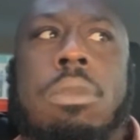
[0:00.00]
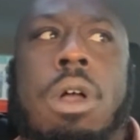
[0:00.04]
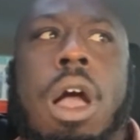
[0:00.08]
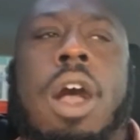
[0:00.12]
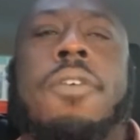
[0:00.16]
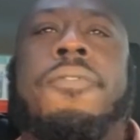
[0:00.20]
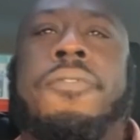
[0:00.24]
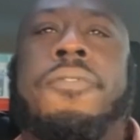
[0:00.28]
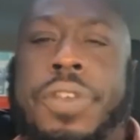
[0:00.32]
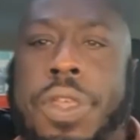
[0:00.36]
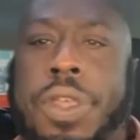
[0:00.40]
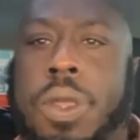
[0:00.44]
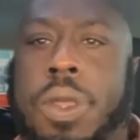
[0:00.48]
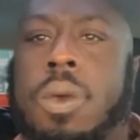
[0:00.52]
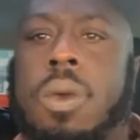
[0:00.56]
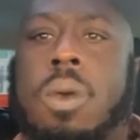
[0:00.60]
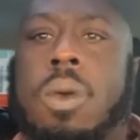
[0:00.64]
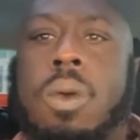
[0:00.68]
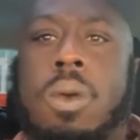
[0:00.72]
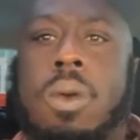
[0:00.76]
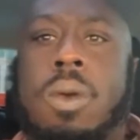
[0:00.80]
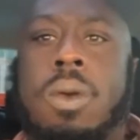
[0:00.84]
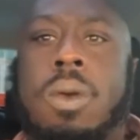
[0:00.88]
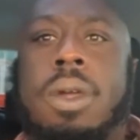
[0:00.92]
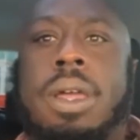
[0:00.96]
I feel.
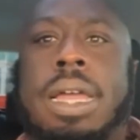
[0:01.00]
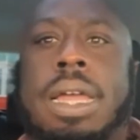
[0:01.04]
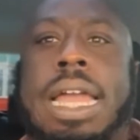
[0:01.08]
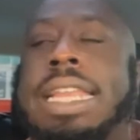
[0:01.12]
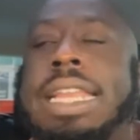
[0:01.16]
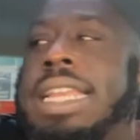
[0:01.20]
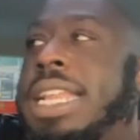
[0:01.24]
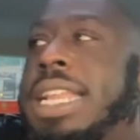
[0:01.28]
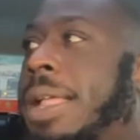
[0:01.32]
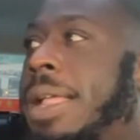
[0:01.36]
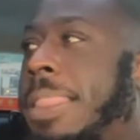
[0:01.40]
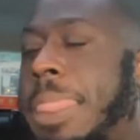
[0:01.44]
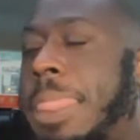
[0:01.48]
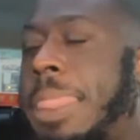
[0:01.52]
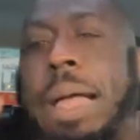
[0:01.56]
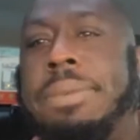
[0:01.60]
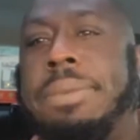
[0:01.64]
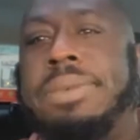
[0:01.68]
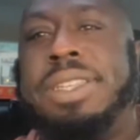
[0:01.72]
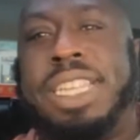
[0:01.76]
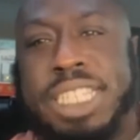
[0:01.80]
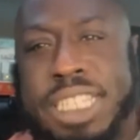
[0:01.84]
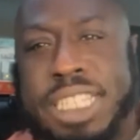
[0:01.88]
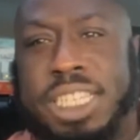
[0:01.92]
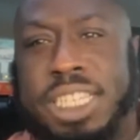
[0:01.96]
And mm-hmm.
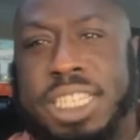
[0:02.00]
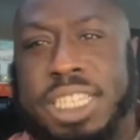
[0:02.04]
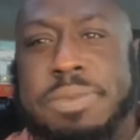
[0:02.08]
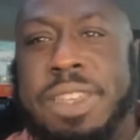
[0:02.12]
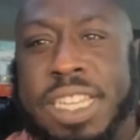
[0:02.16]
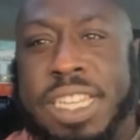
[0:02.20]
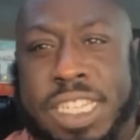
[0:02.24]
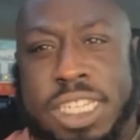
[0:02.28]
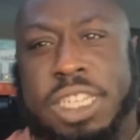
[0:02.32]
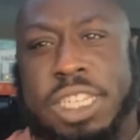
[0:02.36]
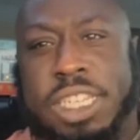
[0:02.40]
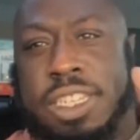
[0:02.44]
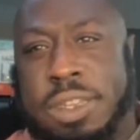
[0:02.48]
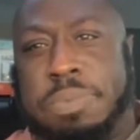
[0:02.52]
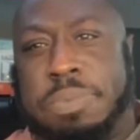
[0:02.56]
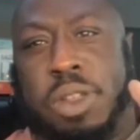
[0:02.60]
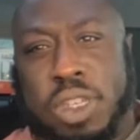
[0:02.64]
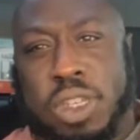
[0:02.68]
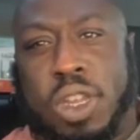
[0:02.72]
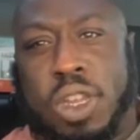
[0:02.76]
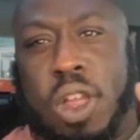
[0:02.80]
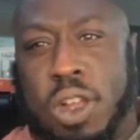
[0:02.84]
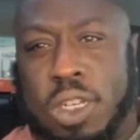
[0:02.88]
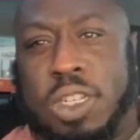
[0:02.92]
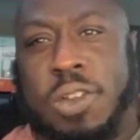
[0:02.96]
I'm. This is. This is the
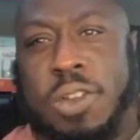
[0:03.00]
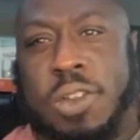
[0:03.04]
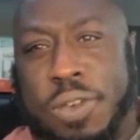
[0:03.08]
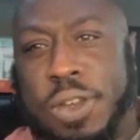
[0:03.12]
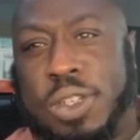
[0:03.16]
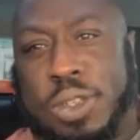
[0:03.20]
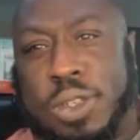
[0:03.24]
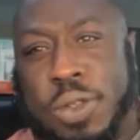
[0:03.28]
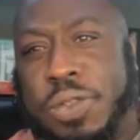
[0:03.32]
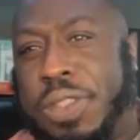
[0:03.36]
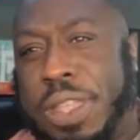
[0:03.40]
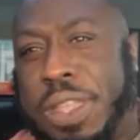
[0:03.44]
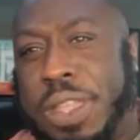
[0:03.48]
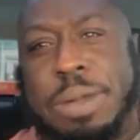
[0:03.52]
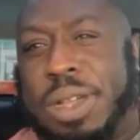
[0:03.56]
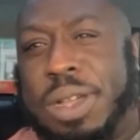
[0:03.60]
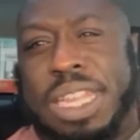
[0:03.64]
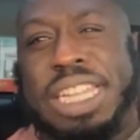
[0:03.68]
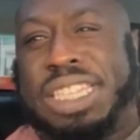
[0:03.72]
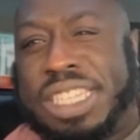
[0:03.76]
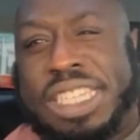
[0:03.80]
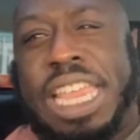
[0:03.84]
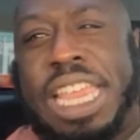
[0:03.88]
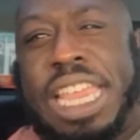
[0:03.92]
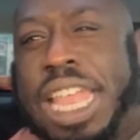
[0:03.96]
most controversial thing I'm
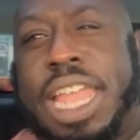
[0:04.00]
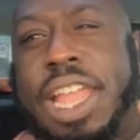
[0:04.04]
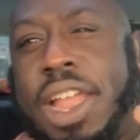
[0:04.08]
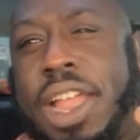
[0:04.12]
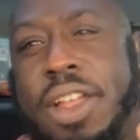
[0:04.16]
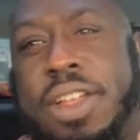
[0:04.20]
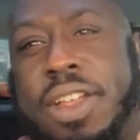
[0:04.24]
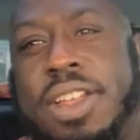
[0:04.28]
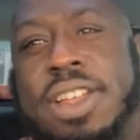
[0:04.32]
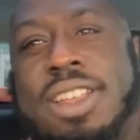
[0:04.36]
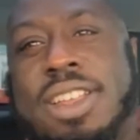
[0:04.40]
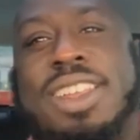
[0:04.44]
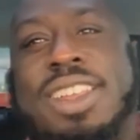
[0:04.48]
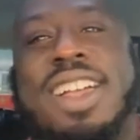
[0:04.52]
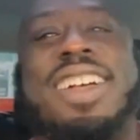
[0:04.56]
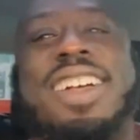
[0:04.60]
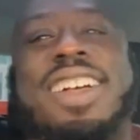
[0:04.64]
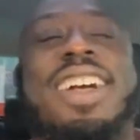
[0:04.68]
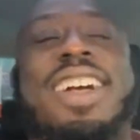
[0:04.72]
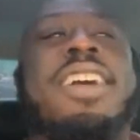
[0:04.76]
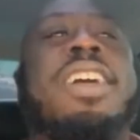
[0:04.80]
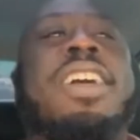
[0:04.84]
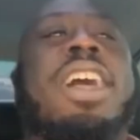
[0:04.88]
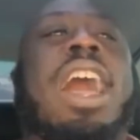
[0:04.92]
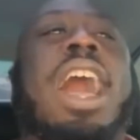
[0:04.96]
gonna say here. yeah.
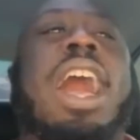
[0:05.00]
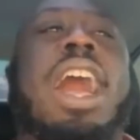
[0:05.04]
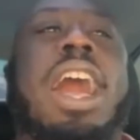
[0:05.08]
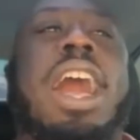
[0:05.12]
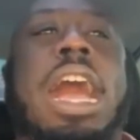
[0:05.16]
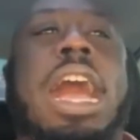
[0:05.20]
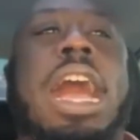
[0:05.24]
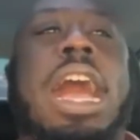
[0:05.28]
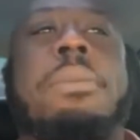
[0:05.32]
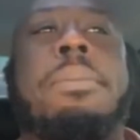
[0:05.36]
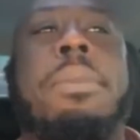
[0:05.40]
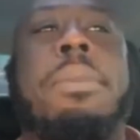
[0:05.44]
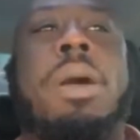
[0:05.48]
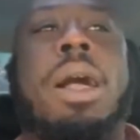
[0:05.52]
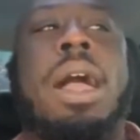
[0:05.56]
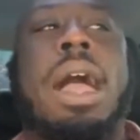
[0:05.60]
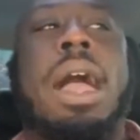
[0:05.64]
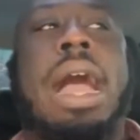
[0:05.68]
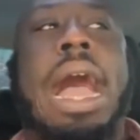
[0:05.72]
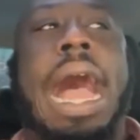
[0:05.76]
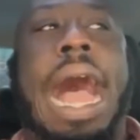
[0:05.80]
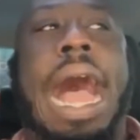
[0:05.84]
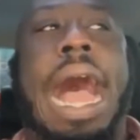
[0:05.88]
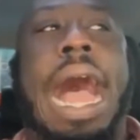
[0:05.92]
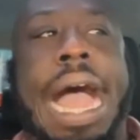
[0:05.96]
um. Oh.
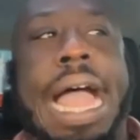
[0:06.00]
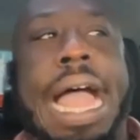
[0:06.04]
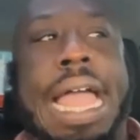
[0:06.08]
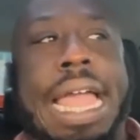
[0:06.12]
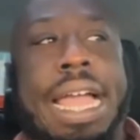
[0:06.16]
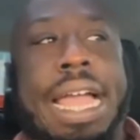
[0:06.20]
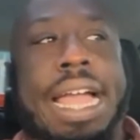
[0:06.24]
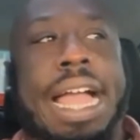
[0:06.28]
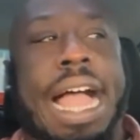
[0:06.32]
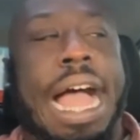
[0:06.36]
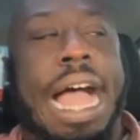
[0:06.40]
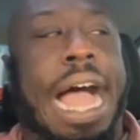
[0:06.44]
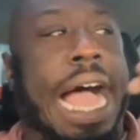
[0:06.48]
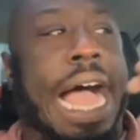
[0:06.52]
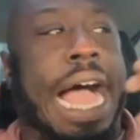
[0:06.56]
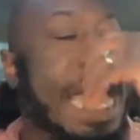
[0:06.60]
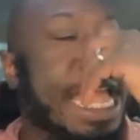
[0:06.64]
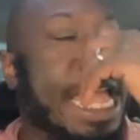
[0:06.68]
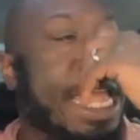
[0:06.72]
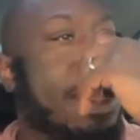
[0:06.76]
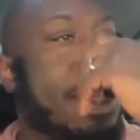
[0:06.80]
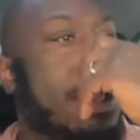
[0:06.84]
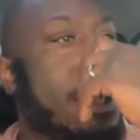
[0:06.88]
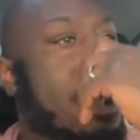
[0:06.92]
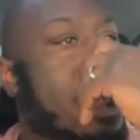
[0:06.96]
I.
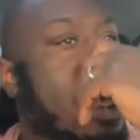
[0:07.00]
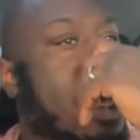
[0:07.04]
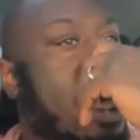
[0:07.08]
I.